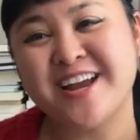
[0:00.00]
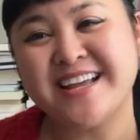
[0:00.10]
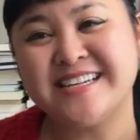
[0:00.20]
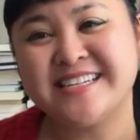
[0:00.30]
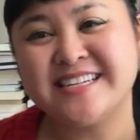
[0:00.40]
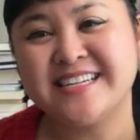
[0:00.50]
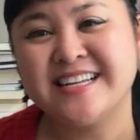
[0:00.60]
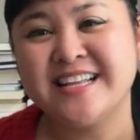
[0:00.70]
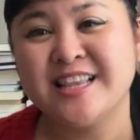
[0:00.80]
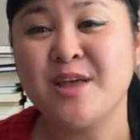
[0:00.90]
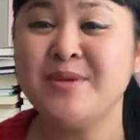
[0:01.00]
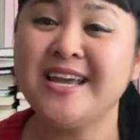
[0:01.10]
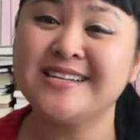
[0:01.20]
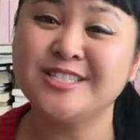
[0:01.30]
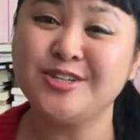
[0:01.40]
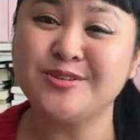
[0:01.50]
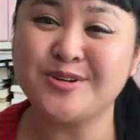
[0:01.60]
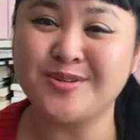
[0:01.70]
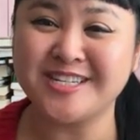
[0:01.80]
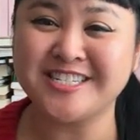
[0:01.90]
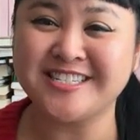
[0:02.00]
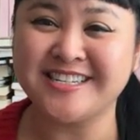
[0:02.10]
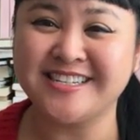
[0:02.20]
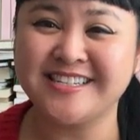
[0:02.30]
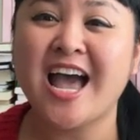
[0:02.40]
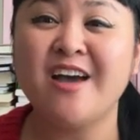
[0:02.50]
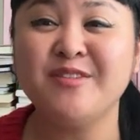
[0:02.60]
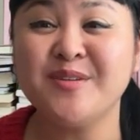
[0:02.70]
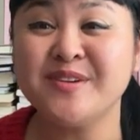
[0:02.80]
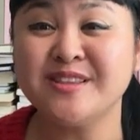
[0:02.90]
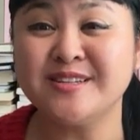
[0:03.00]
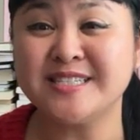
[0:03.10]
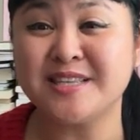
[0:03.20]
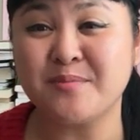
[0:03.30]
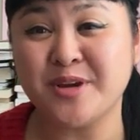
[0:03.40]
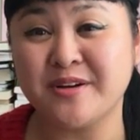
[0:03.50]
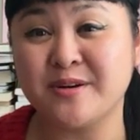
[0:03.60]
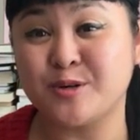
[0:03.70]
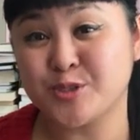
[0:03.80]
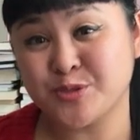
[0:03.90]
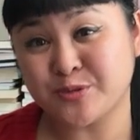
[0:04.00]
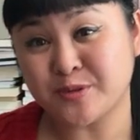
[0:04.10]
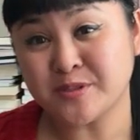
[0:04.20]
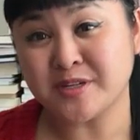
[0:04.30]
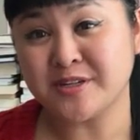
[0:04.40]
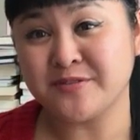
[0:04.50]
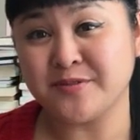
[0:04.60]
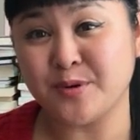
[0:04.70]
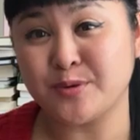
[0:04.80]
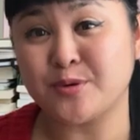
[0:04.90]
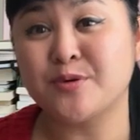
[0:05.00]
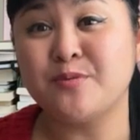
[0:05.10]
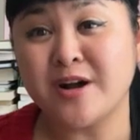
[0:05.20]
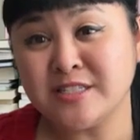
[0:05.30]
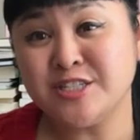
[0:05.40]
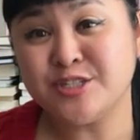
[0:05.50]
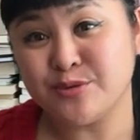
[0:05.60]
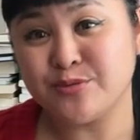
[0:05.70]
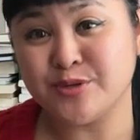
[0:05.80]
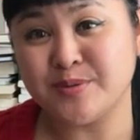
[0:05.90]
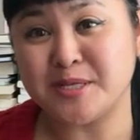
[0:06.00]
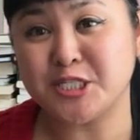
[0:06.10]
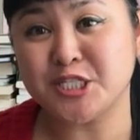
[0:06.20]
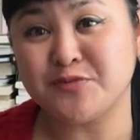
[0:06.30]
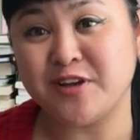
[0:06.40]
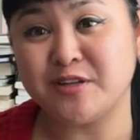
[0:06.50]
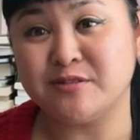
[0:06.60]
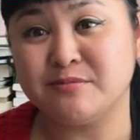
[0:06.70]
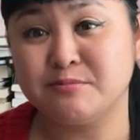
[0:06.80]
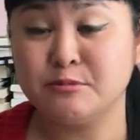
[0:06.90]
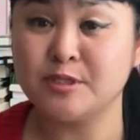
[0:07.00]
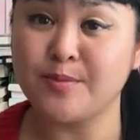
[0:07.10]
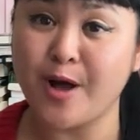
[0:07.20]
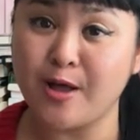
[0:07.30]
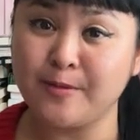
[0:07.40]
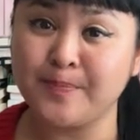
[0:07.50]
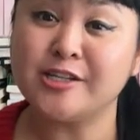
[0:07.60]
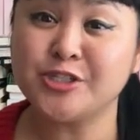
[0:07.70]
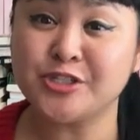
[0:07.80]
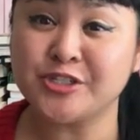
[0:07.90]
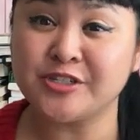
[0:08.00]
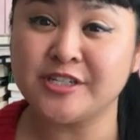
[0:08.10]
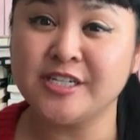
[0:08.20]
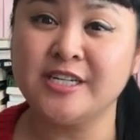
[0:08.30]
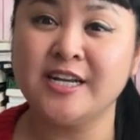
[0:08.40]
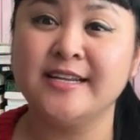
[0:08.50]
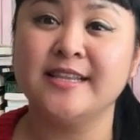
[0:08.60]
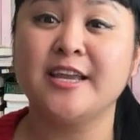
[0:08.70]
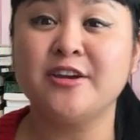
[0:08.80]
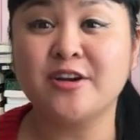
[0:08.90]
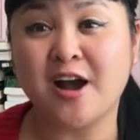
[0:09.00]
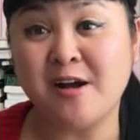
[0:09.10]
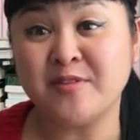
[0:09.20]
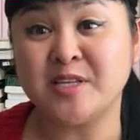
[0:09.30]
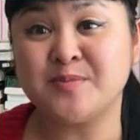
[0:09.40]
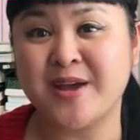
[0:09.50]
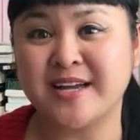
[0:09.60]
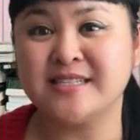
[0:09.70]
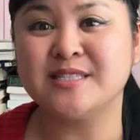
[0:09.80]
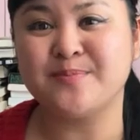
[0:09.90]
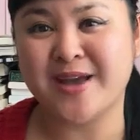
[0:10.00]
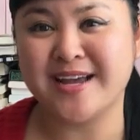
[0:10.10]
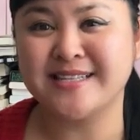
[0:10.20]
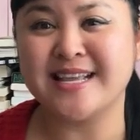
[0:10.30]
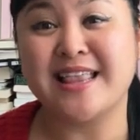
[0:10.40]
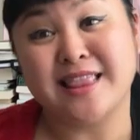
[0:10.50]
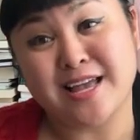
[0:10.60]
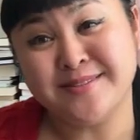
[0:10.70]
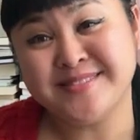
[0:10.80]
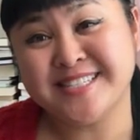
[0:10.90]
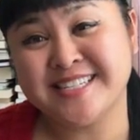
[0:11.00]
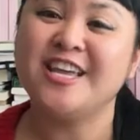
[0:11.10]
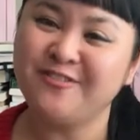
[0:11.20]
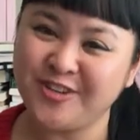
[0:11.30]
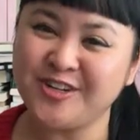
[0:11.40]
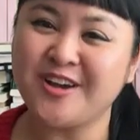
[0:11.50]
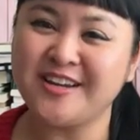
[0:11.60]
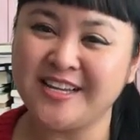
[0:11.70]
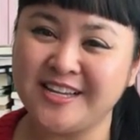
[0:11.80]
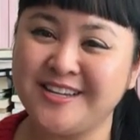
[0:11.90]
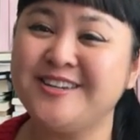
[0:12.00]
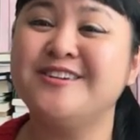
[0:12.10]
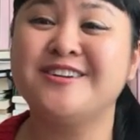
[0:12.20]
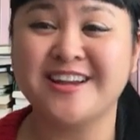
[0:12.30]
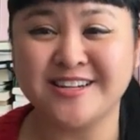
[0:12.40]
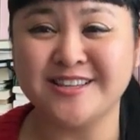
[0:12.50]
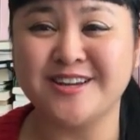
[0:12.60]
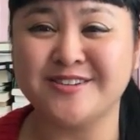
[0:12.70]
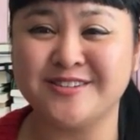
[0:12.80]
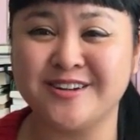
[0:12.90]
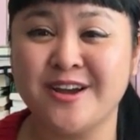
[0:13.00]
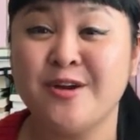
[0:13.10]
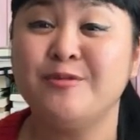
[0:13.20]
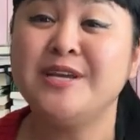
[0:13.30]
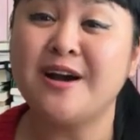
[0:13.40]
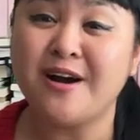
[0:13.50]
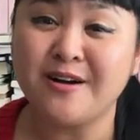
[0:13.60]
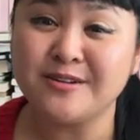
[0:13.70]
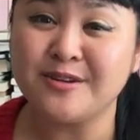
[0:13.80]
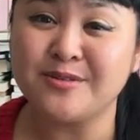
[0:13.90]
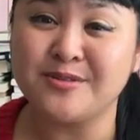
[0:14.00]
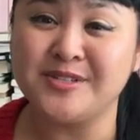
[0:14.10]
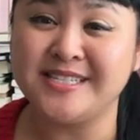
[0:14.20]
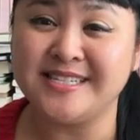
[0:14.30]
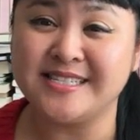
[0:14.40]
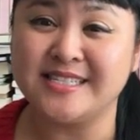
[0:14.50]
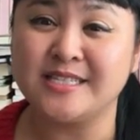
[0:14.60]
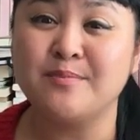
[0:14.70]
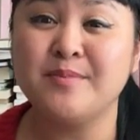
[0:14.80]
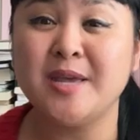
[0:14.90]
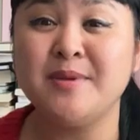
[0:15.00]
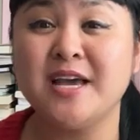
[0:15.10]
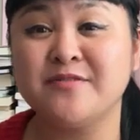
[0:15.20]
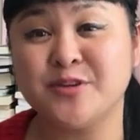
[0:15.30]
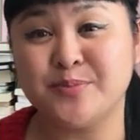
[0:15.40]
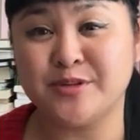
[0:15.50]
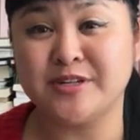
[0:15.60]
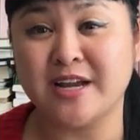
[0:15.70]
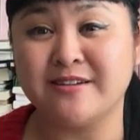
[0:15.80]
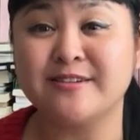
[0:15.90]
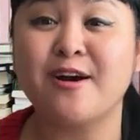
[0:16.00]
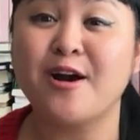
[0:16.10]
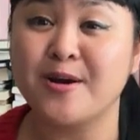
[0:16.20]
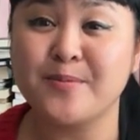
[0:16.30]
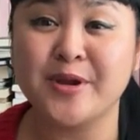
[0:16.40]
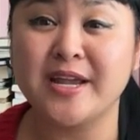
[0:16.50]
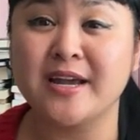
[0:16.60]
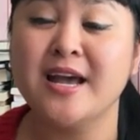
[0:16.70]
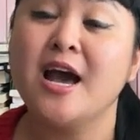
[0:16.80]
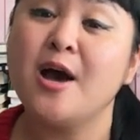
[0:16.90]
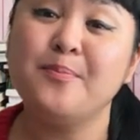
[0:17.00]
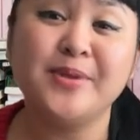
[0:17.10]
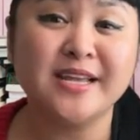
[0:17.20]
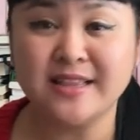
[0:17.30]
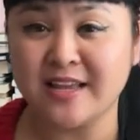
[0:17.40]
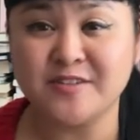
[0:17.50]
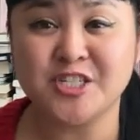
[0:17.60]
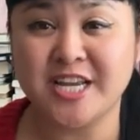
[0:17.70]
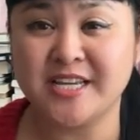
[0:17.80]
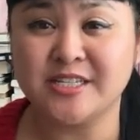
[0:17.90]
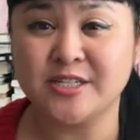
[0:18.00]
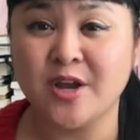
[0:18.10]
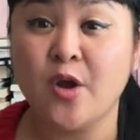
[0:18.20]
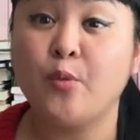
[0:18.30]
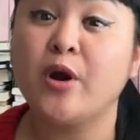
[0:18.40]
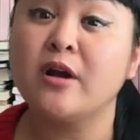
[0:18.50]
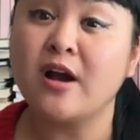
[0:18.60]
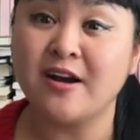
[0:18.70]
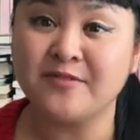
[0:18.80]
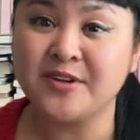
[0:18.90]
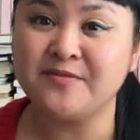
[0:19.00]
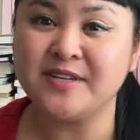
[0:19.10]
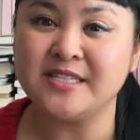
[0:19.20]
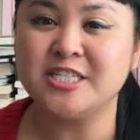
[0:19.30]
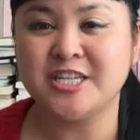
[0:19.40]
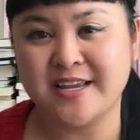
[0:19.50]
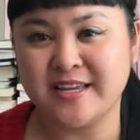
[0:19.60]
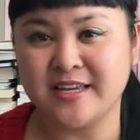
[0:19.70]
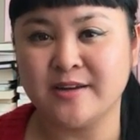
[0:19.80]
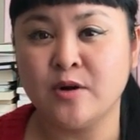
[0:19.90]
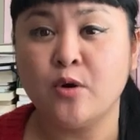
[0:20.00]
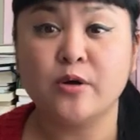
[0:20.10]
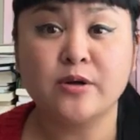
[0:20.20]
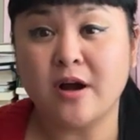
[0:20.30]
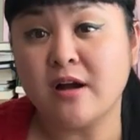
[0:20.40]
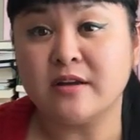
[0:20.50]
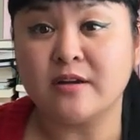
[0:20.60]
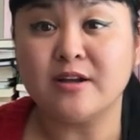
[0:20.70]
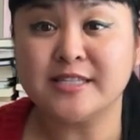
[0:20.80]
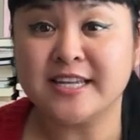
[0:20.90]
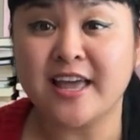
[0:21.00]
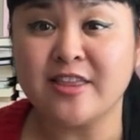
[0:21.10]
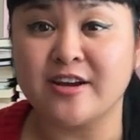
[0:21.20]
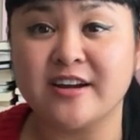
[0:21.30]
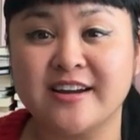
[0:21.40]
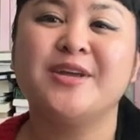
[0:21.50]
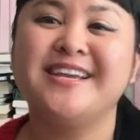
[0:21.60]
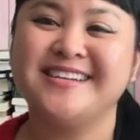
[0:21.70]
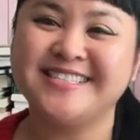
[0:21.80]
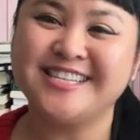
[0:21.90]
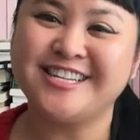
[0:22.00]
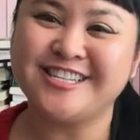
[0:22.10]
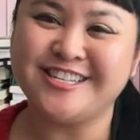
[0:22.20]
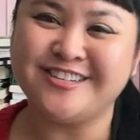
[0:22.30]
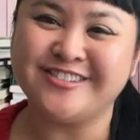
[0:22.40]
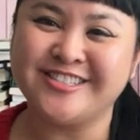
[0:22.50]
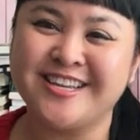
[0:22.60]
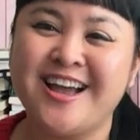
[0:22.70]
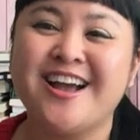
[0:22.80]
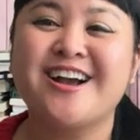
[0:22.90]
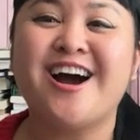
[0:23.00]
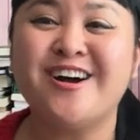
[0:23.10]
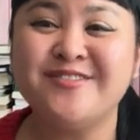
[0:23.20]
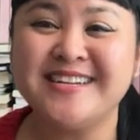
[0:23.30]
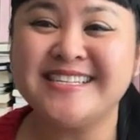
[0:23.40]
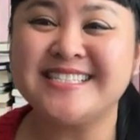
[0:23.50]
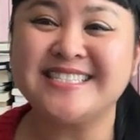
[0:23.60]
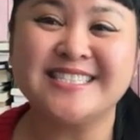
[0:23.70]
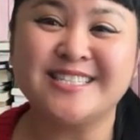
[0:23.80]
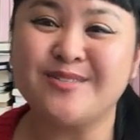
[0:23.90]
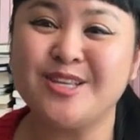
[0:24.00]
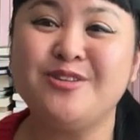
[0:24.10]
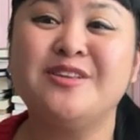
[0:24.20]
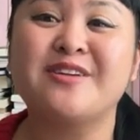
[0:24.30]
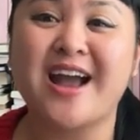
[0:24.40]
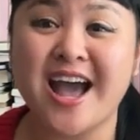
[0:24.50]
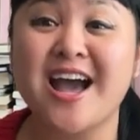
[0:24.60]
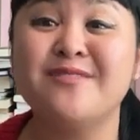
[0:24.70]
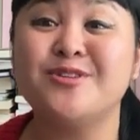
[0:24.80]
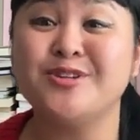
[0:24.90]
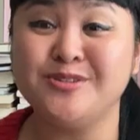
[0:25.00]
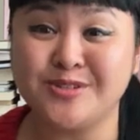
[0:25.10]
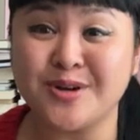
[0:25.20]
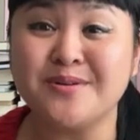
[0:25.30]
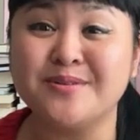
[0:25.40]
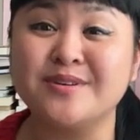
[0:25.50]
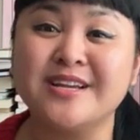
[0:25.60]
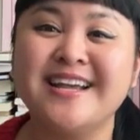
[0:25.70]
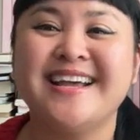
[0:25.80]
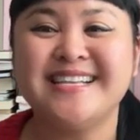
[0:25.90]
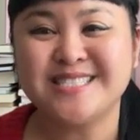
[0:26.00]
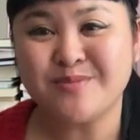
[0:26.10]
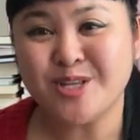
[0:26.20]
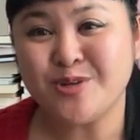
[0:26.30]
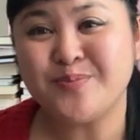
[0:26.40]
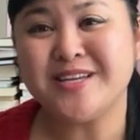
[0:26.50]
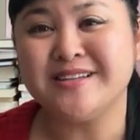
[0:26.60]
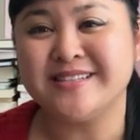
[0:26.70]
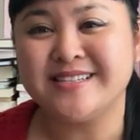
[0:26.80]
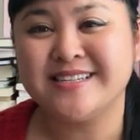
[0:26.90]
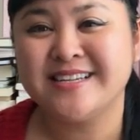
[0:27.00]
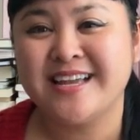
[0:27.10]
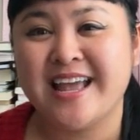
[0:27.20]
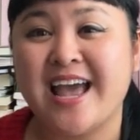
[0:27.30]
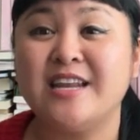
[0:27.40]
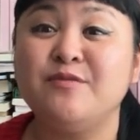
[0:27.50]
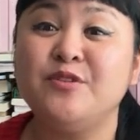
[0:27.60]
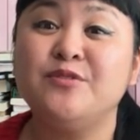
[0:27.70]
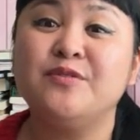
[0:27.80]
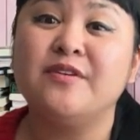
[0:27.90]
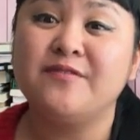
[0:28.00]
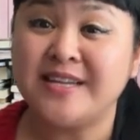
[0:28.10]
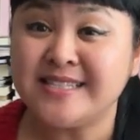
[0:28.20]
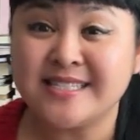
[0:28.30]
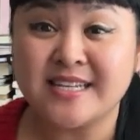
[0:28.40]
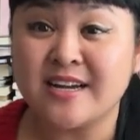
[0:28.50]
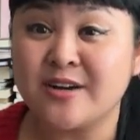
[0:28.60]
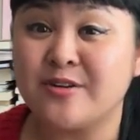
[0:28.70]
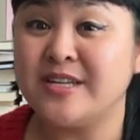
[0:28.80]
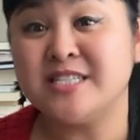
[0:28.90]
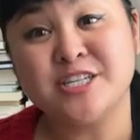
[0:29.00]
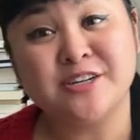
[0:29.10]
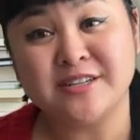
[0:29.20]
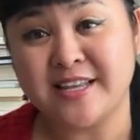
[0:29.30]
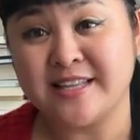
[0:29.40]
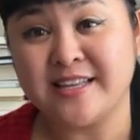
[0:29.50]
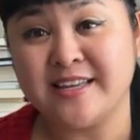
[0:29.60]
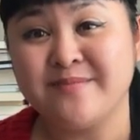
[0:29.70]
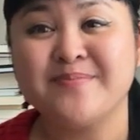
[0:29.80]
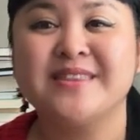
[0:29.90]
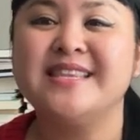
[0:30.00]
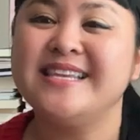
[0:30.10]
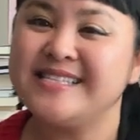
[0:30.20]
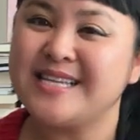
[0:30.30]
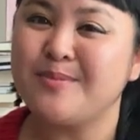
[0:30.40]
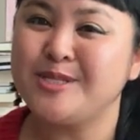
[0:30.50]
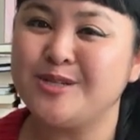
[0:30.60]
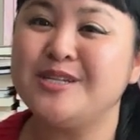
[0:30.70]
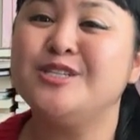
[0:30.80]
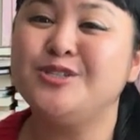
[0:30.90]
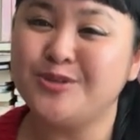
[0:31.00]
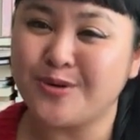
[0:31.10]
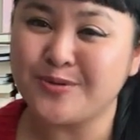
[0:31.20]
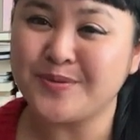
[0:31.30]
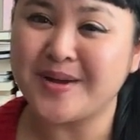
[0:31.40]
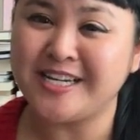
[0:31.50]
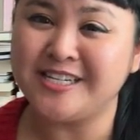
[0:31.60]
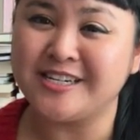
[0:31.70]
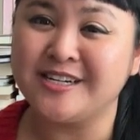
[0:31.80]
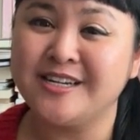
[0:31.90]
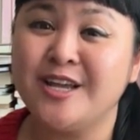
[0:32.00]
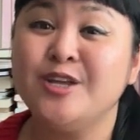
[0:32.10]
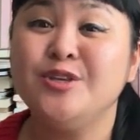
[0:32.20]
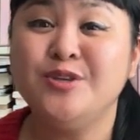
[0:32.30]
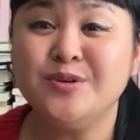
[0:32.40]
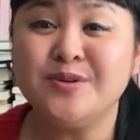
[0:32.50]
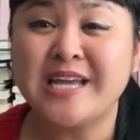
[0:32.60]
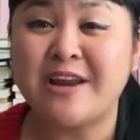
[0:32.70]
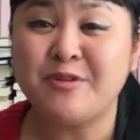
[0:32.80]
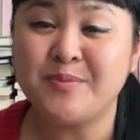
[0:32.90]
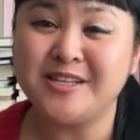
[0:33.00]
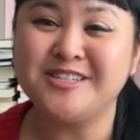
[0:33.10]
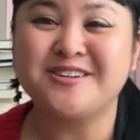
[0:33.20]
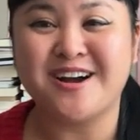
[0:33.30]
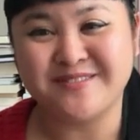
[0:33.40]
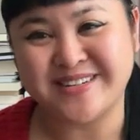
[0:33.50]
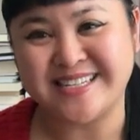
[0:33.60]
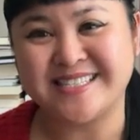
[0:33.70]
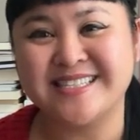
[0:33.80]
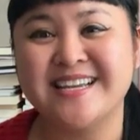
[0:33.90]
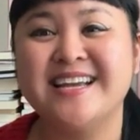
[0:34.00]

friend. Let me ask you a question. Have you ever looked in the mirror or scrolled on your phone or walked into a room and just felt small, unsure, like your confidence packed its bags and left? If you're nodding, you're not alone. We all go through seasons, maybe after burnout, heartbreak, a big life change, where our confidence feels shaky or gone altogether. But here's the good news. Confidence isn't something you either have or you don't. It's something you build. And if you've felt stuck or insecure lately, this episode is your reminder you can rebuild your confidence